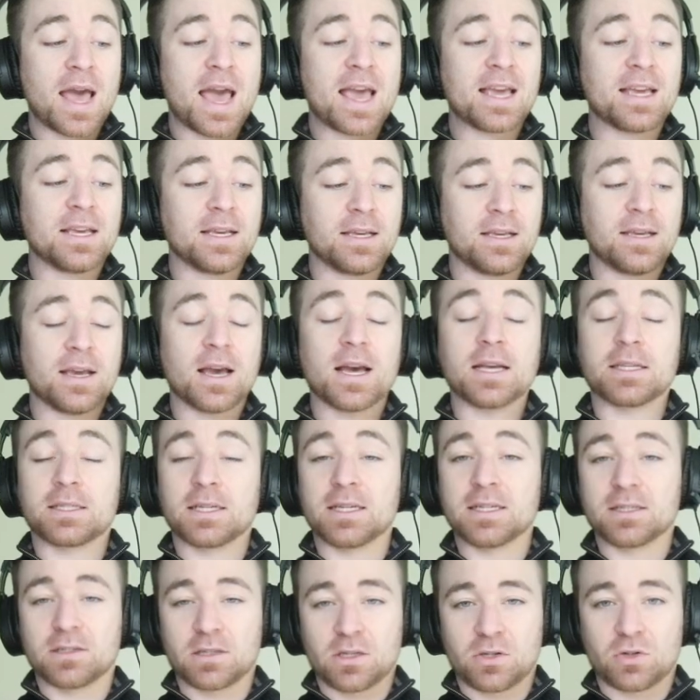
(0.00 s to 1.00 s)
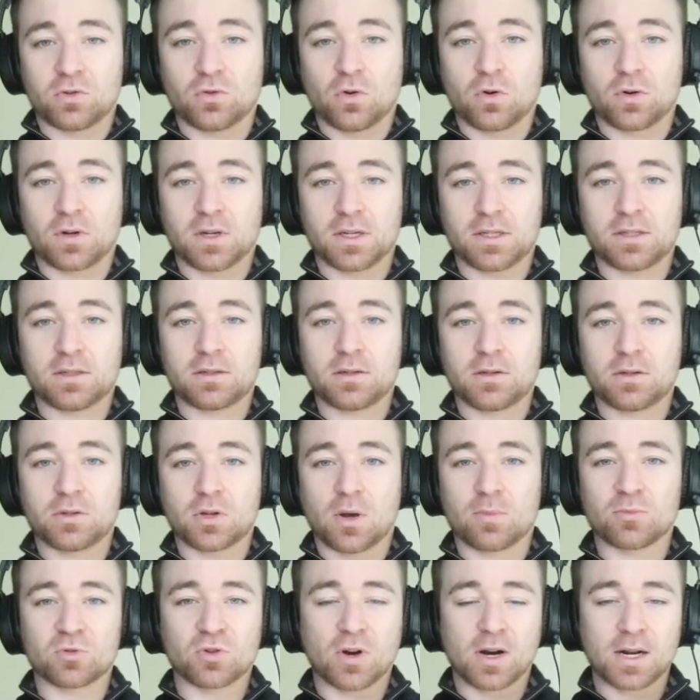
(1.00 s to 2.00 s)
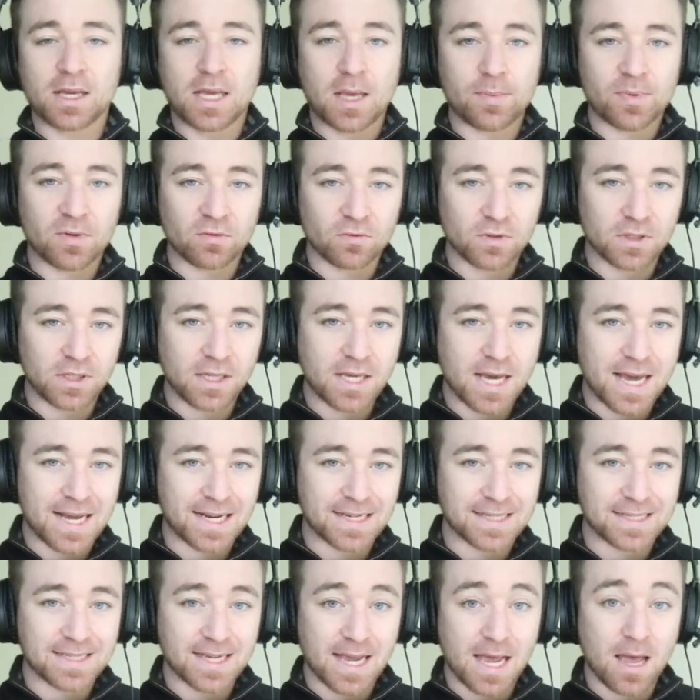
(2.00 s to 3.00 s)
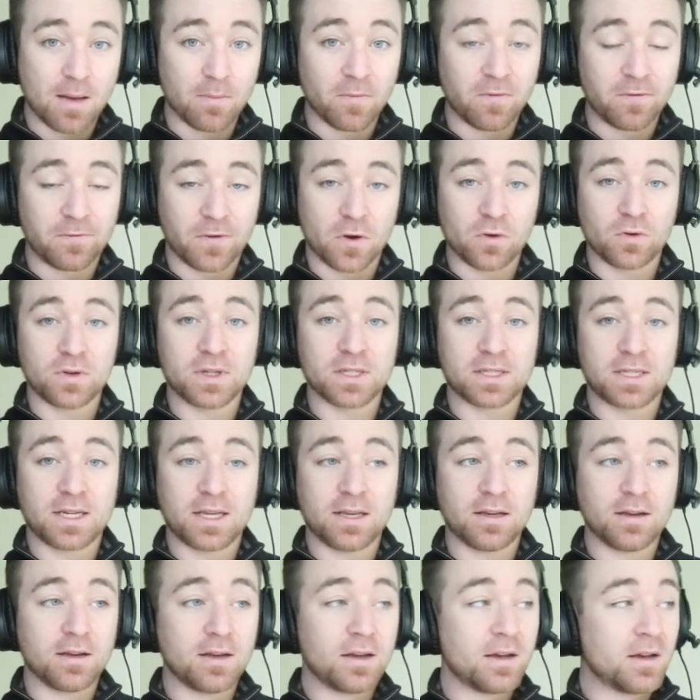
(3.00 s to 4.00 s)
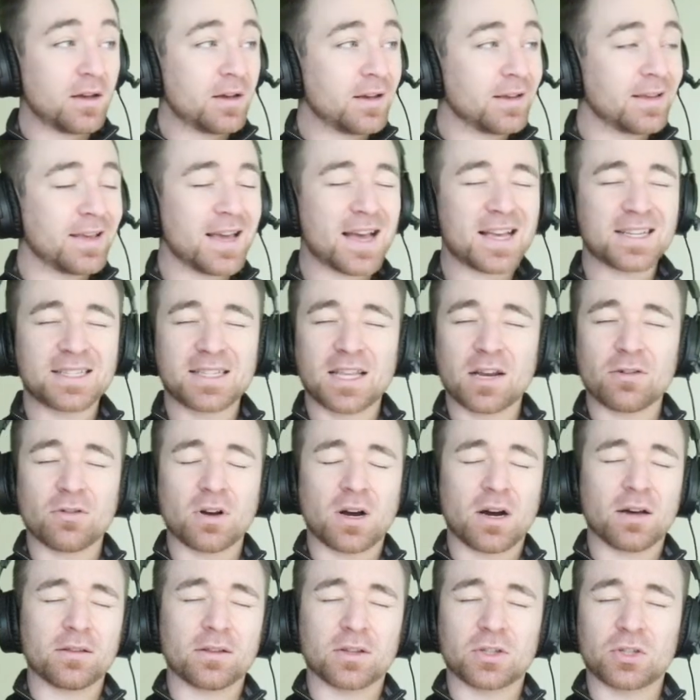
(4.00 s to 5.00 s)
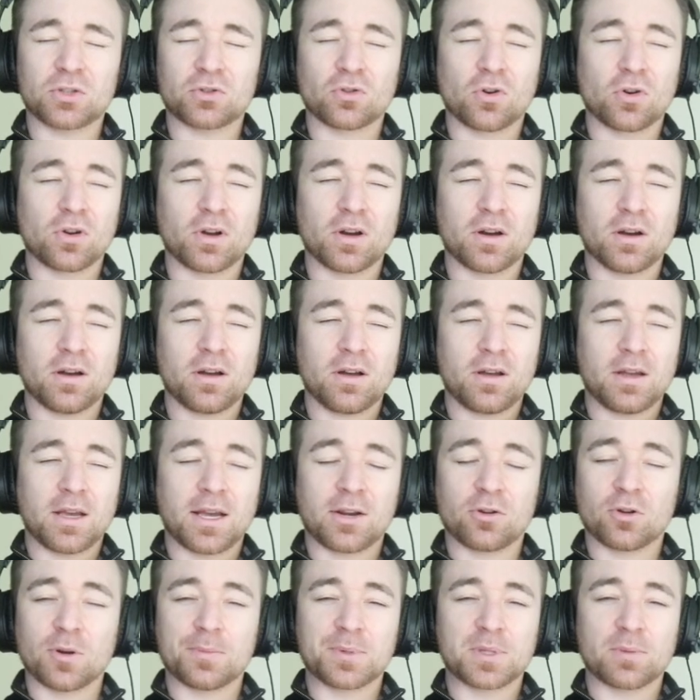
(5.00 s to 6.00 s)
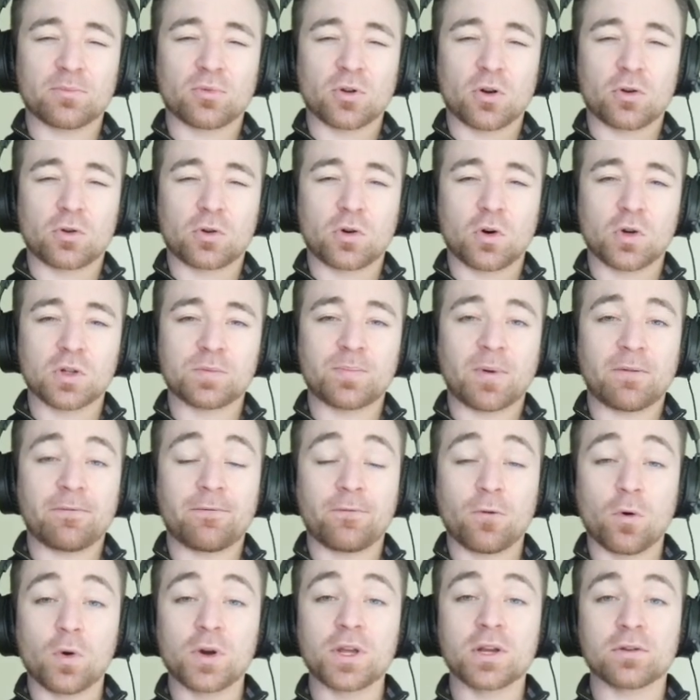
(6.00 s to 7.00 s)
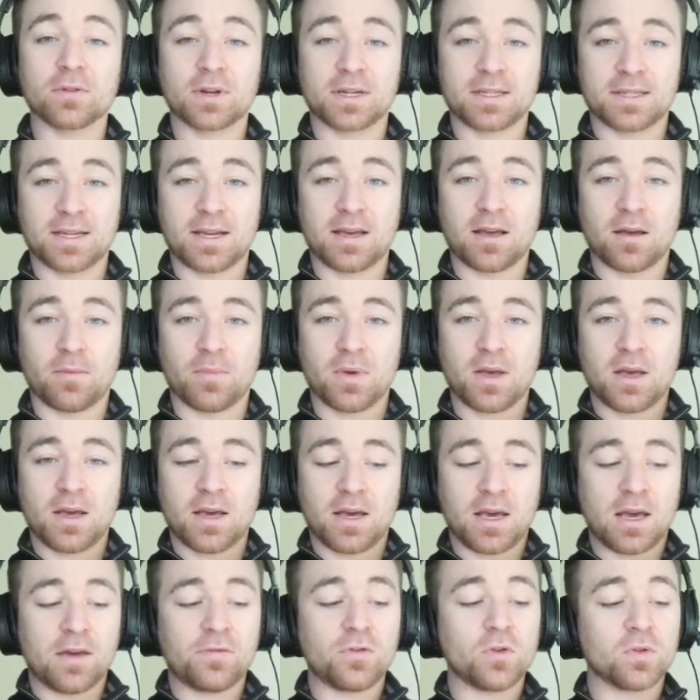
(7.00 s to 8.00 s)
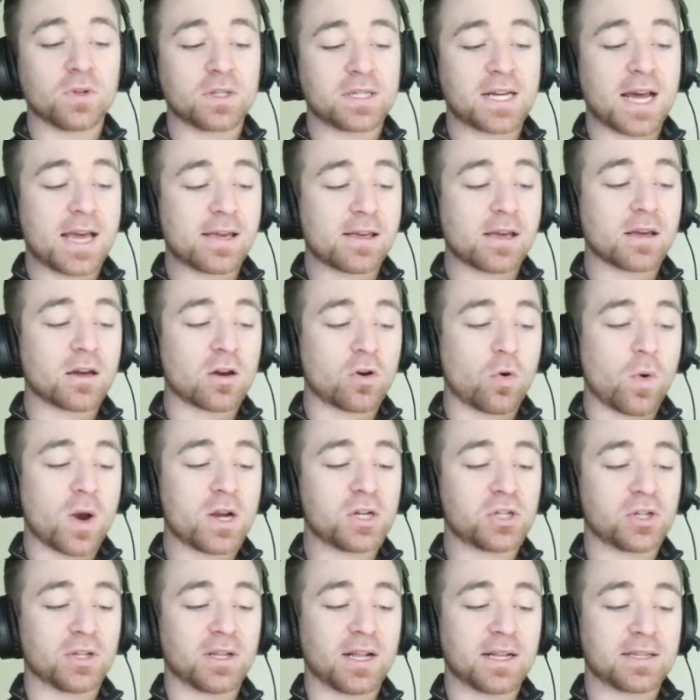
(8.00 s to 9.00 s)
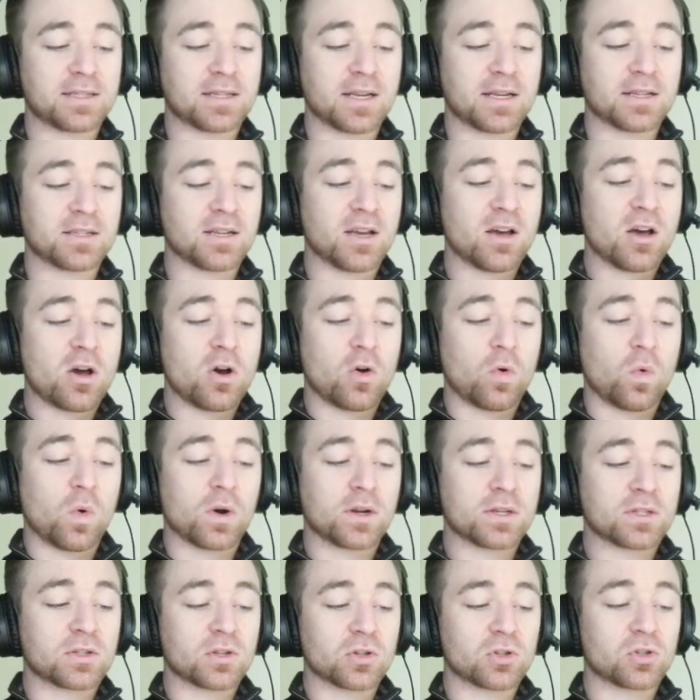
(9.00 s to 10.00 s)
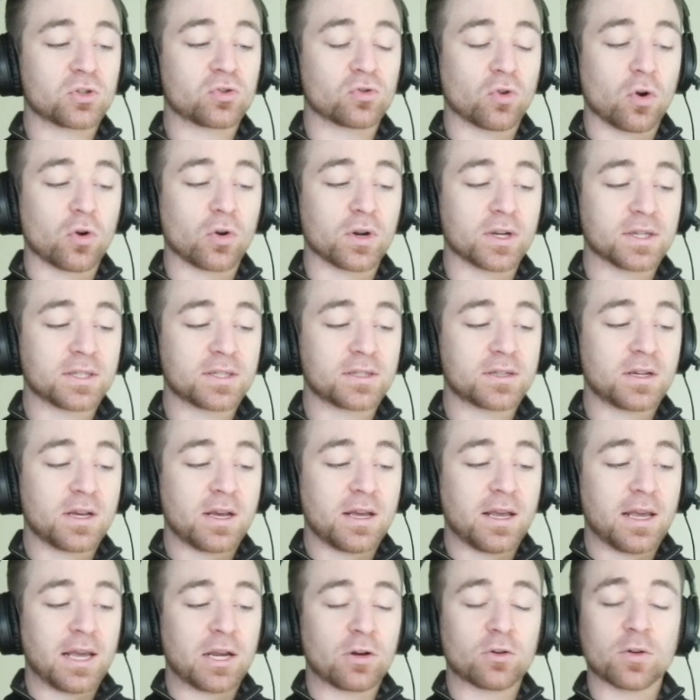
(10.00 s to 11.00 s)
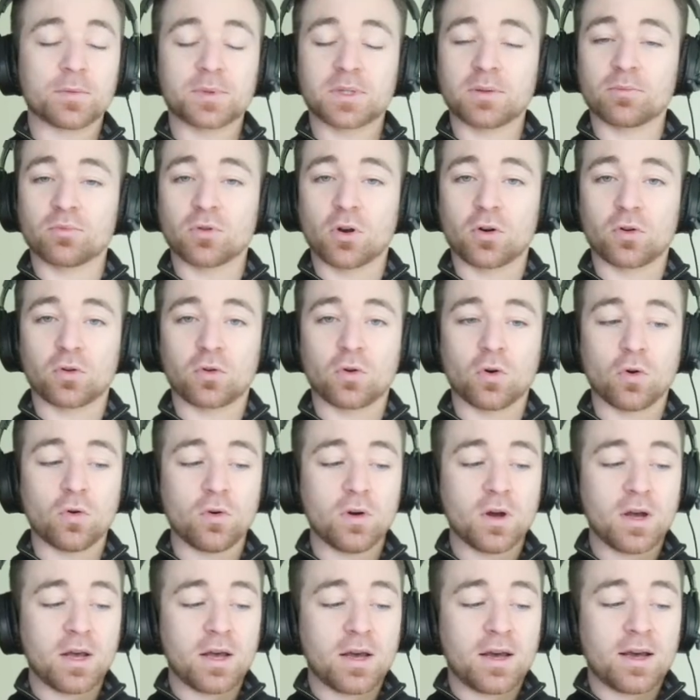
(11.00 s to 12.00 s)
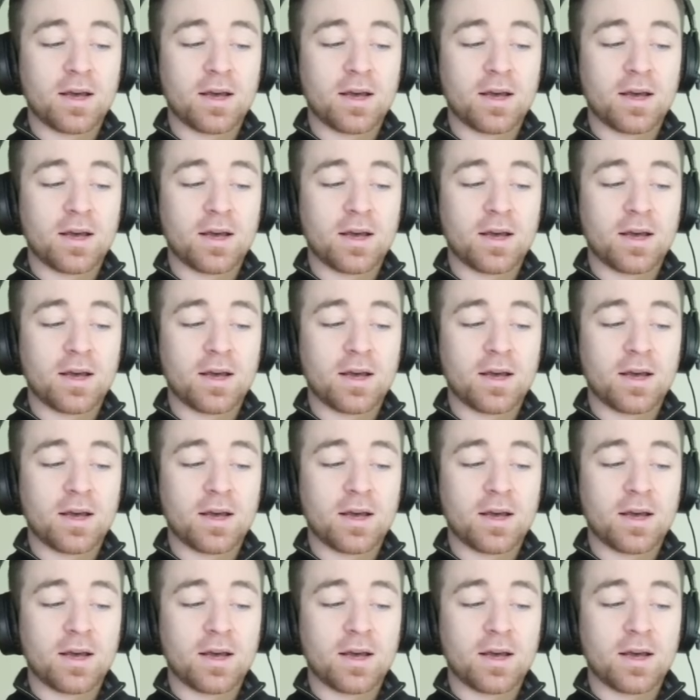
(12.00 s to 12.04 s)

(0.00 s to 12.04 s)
AES is the strongest. So I'm trying to keep it really exam focused here. Yes, there are other stronger encryption protocols, but for your exam, if you were taking a question that says, what is the strongest encryption protocol?